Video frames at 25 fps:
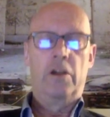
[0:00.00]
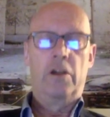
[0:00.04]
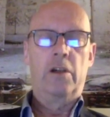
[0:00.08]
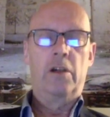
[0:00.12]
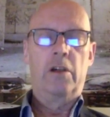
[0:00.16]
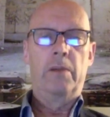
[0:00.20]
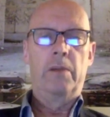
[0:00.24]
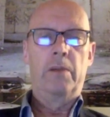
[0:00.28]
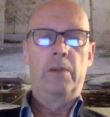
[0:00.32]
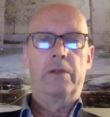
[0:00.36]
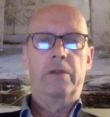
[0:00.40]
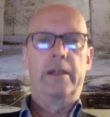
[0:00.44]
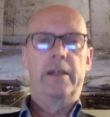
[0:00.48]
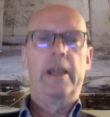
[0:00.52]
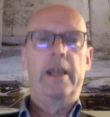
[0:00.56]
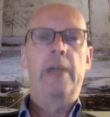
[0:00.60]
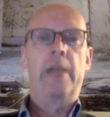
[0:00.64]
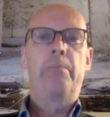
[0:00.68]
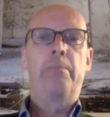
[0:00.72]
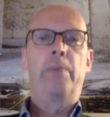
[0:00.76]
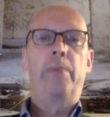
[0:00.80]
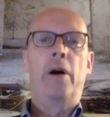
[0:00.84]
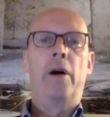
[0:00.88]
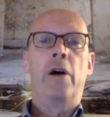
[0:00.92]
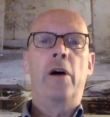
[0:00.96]
talk about care
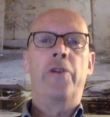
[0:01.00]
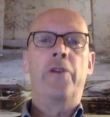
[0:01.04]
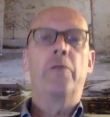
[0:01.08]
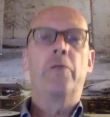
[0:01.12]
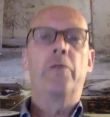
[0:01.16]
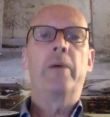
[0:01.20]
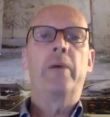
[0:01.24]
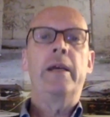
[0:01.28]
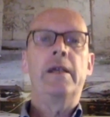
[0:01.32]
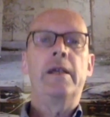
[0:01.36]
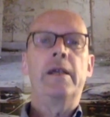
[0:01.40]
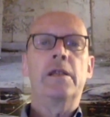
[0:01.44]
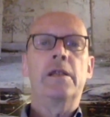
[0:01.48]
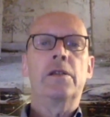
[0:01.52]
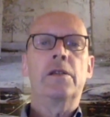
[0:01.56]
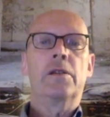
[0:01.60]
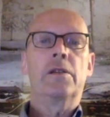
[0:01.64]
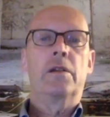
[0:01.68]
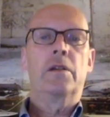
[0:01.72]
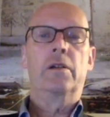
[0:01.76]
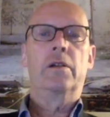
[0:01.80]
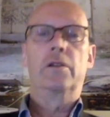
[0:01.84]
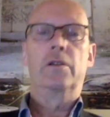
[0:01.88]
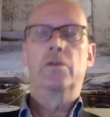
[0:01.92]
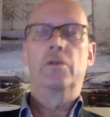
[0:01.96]
pathways
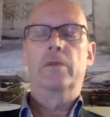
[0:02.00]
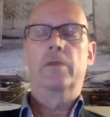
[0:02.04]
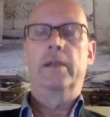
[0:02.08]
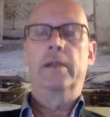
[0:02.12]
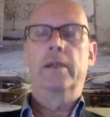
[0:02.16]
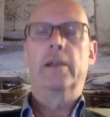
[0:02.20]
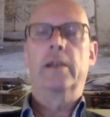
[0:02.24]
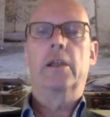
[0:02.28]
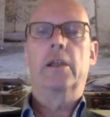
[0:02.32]
and